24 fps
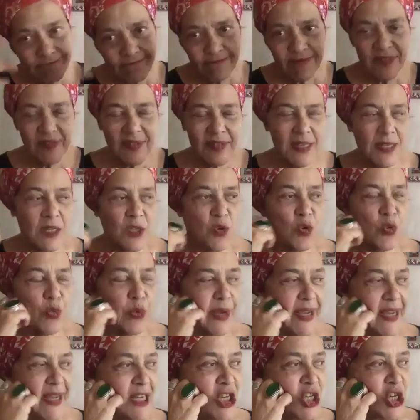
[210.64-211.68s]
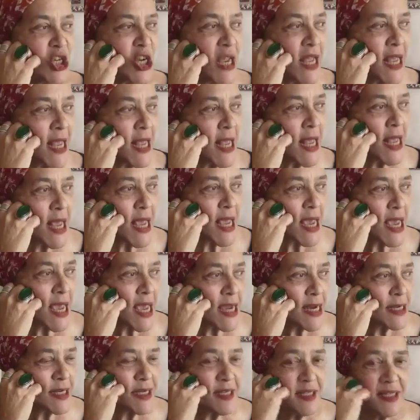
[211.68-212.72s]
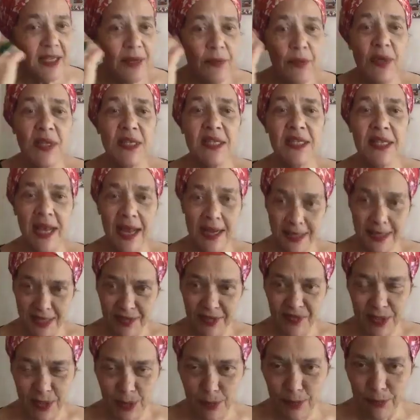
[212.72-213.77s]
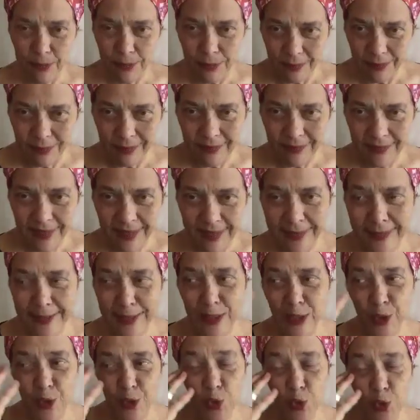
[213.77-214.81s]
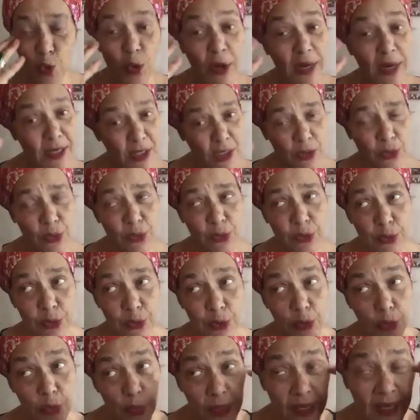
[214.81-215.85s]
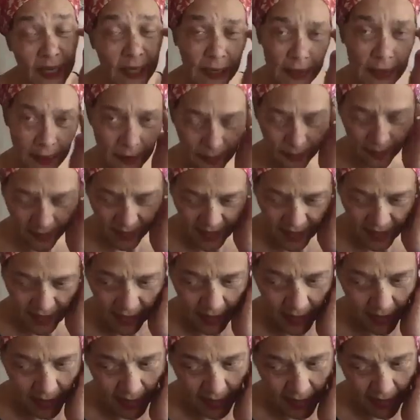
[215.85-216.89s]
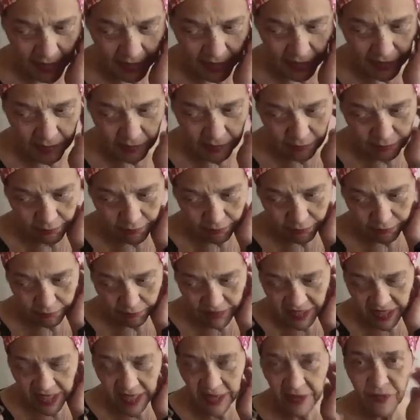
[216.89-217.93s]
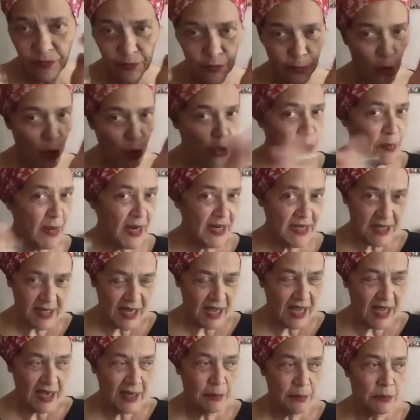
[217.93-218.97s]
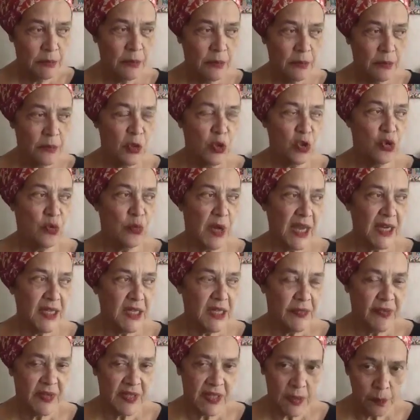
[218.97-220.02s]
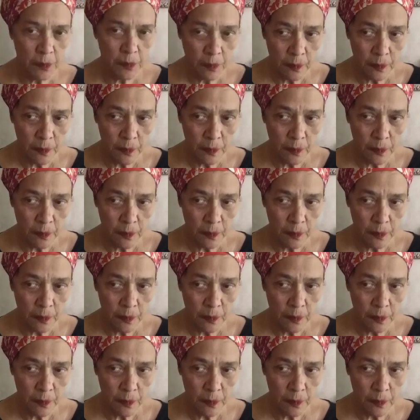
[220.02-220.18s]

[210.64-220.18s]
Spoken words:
discouraged. And there was activism. And so quite quickly, I gave all my time to activism.